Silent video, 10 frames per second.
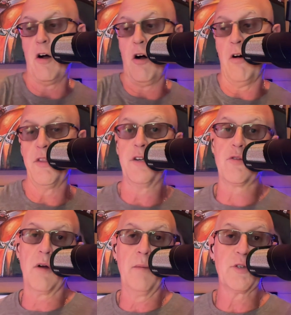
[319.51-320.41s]
All the
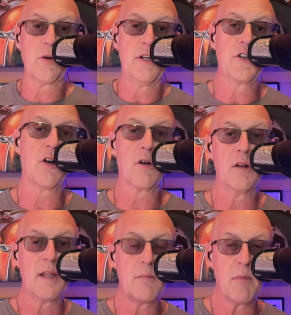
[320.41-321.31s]
drums are
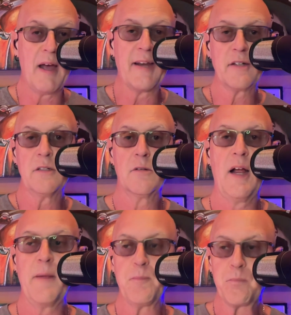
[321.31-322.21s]
internally mic'd, right?